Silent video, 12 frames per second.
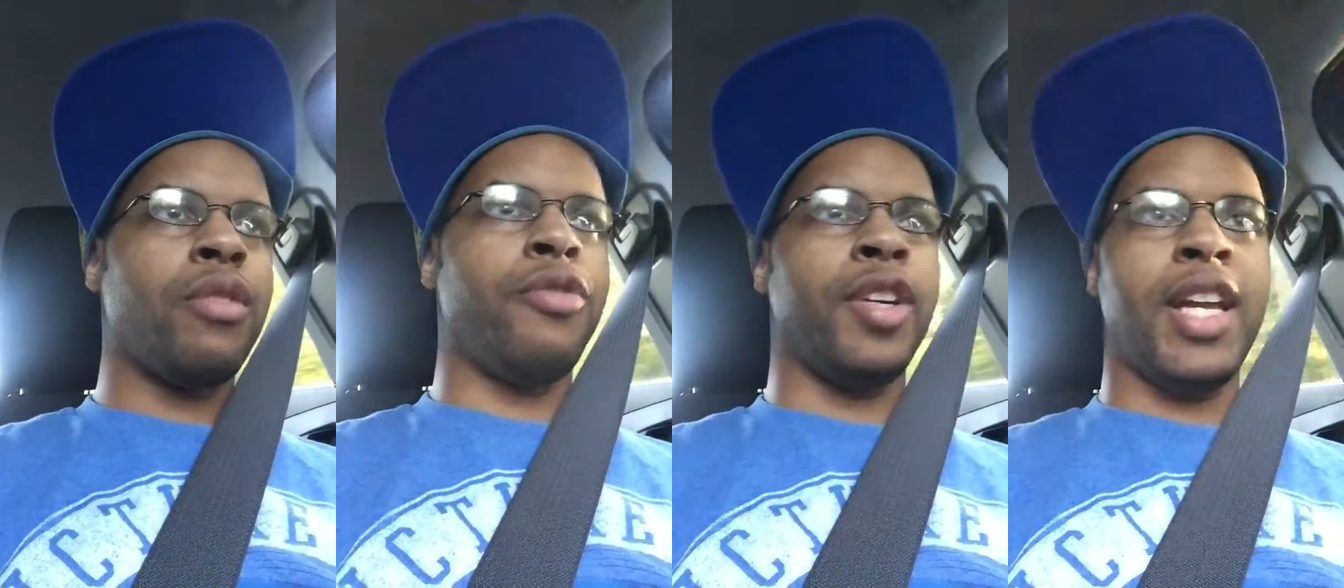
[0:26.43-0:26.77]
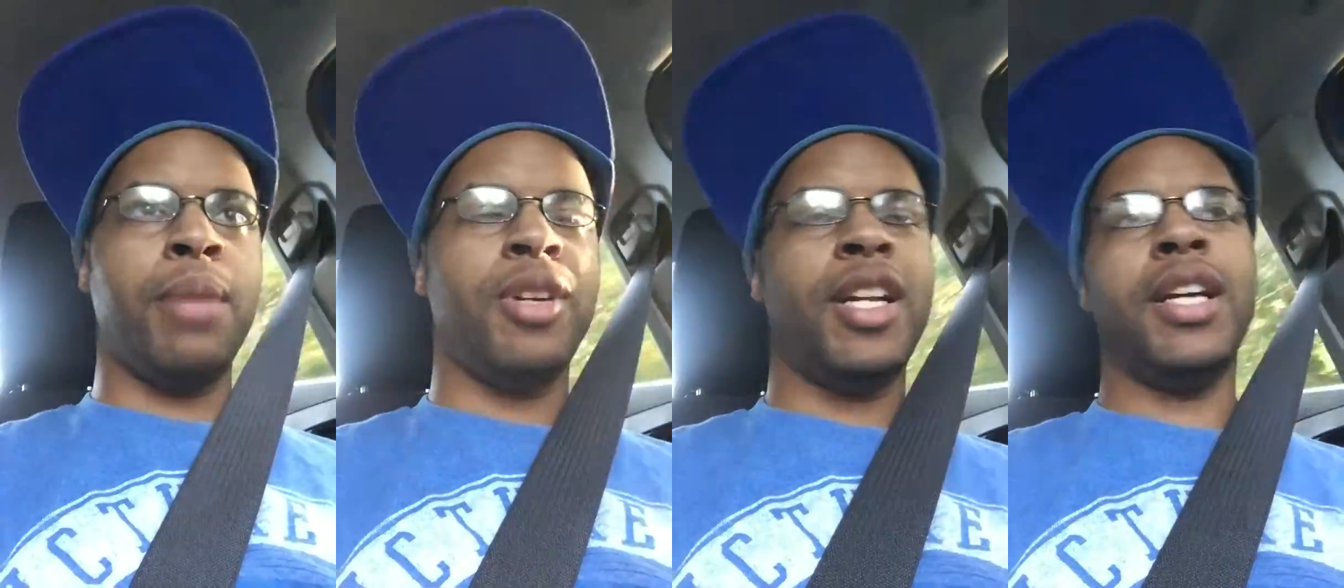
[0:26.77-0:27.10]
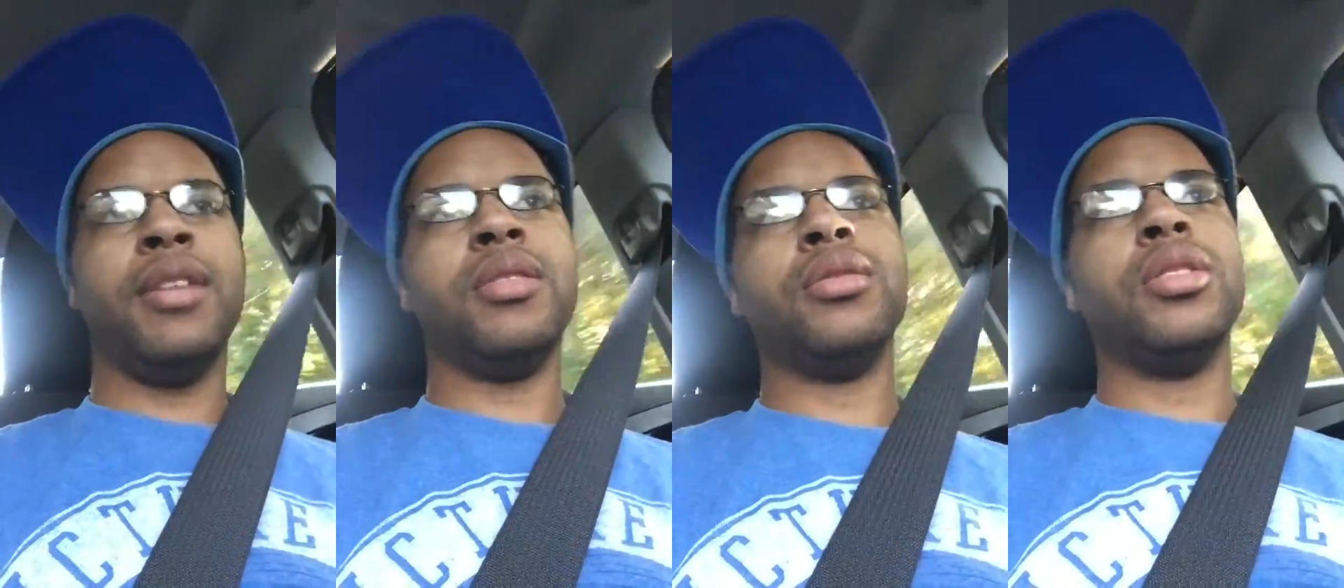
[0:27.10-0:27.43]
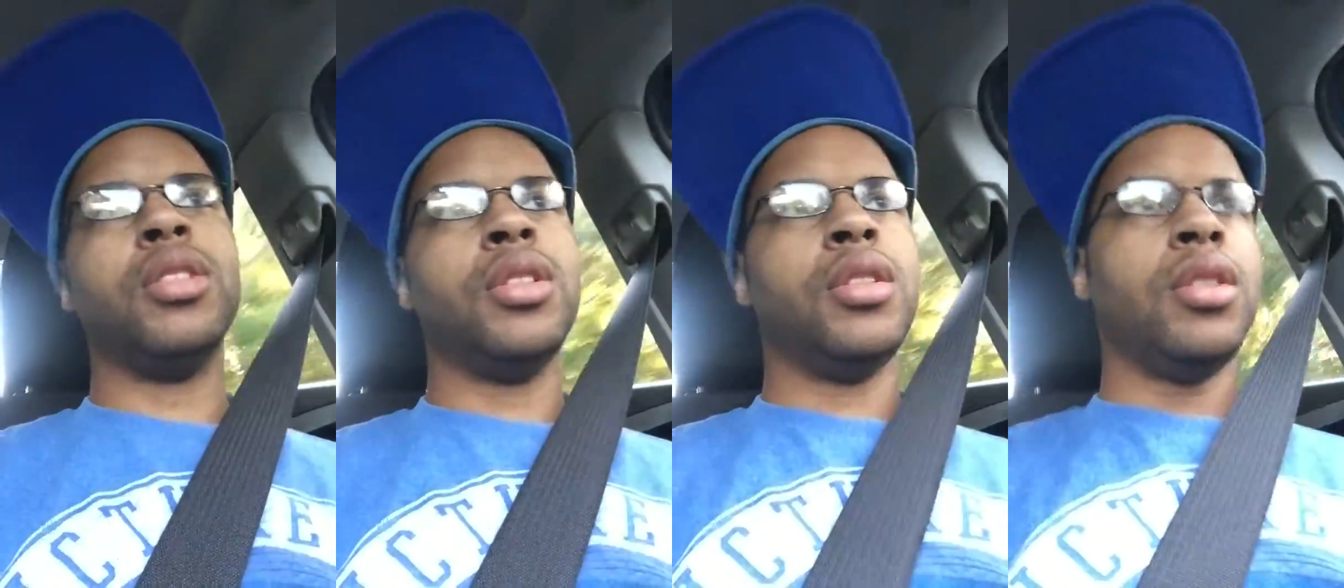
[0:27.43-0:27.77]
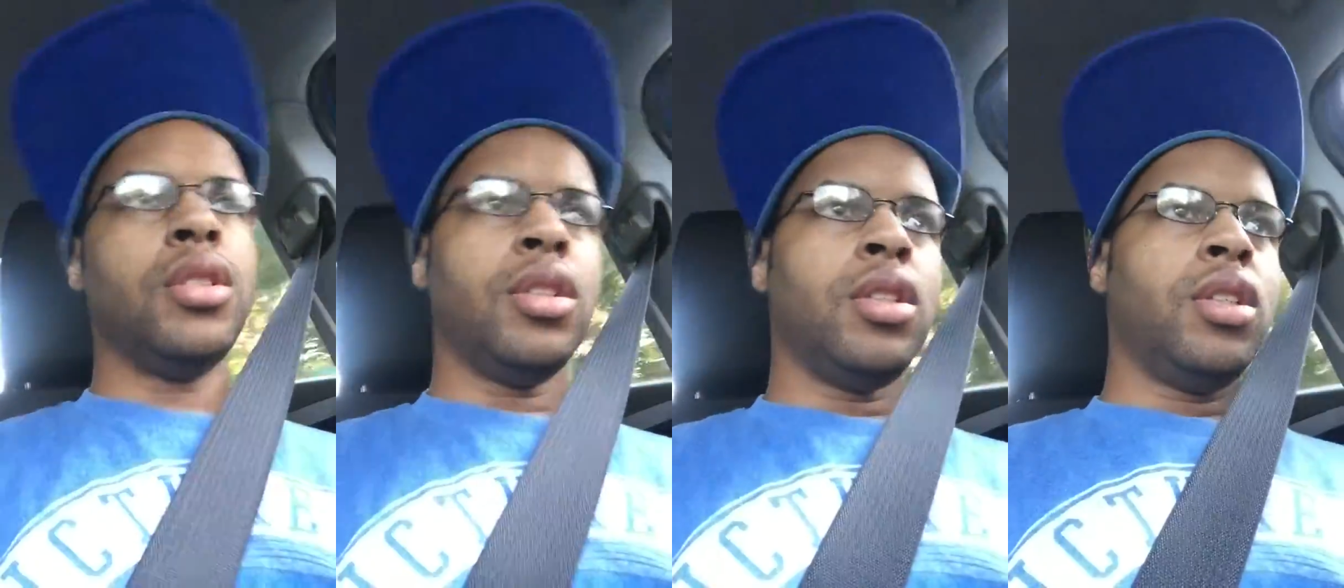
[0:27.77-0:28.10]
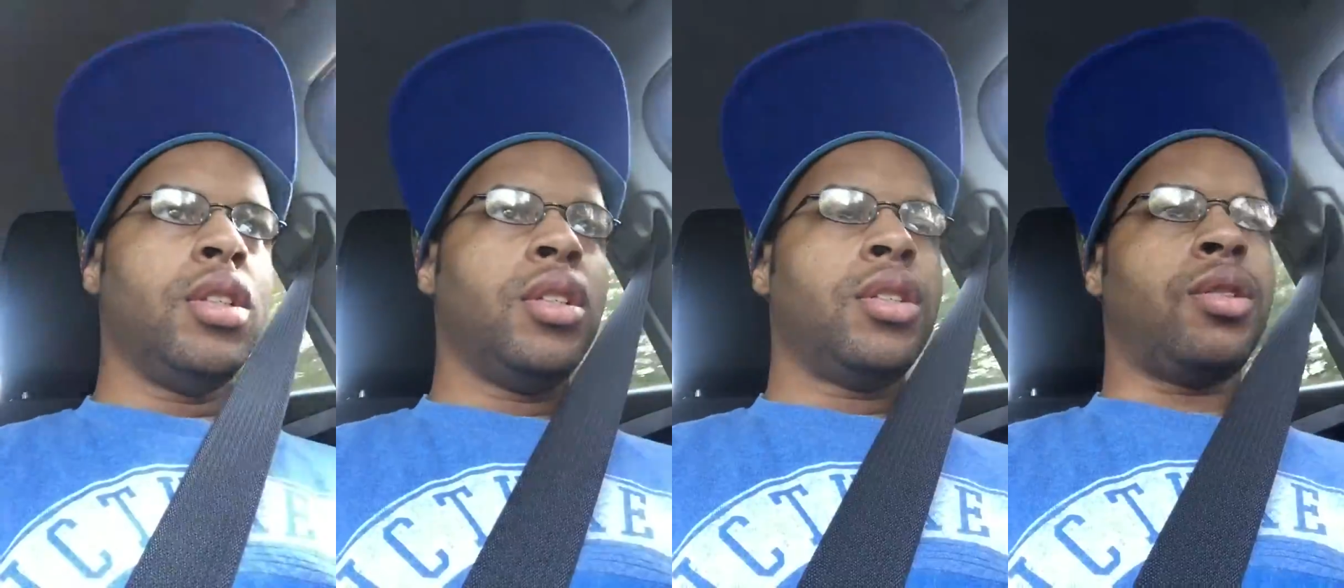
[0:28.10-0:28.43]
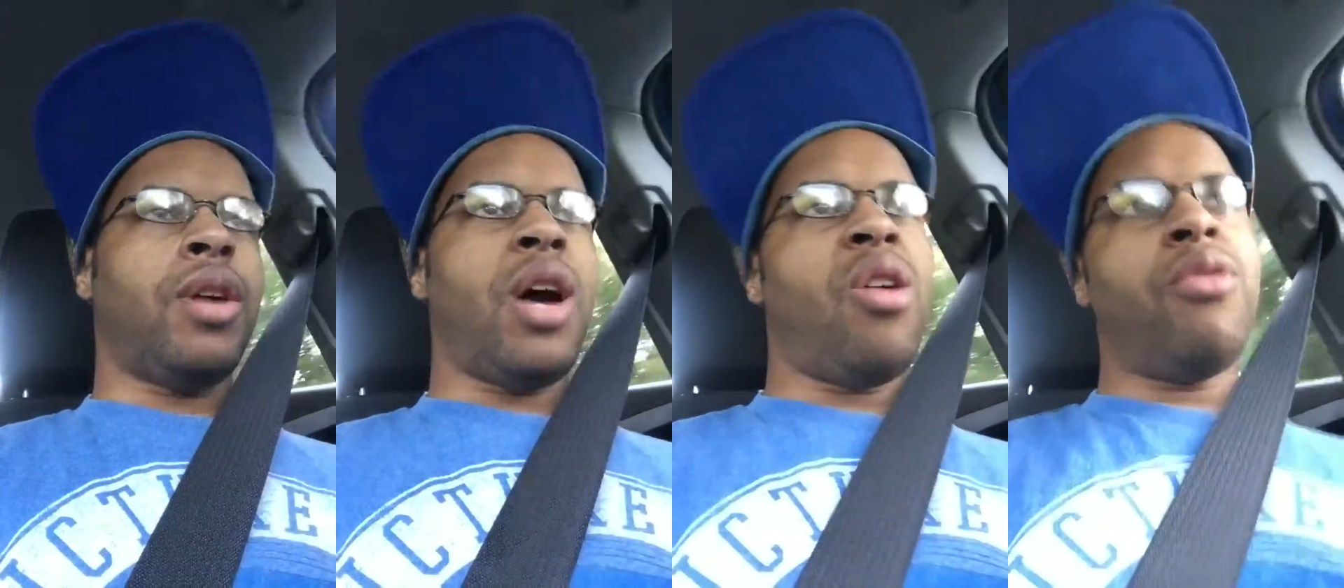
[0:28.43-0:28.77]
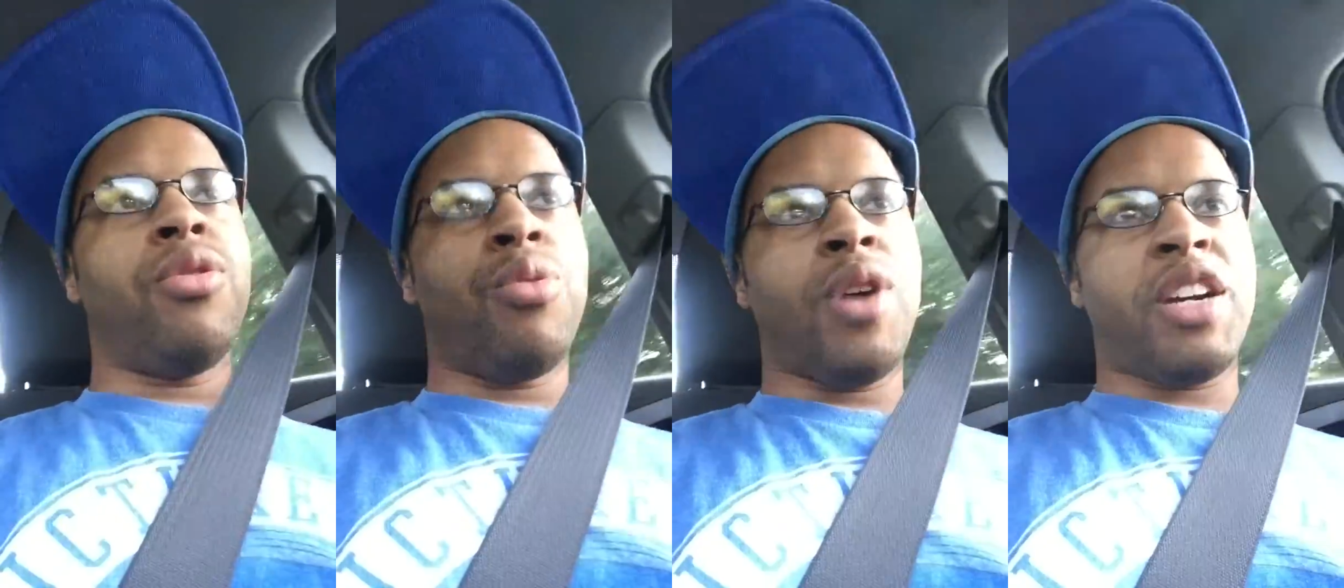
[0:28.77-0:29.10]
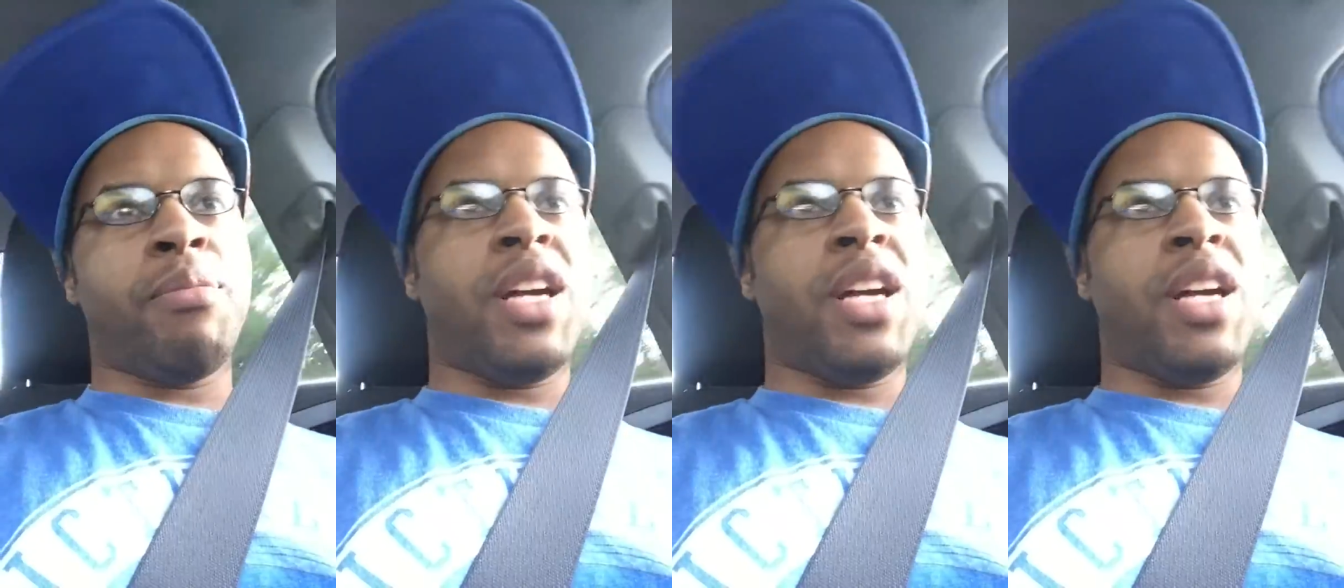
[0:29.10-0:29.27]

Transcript: for Labor Day. So I overworked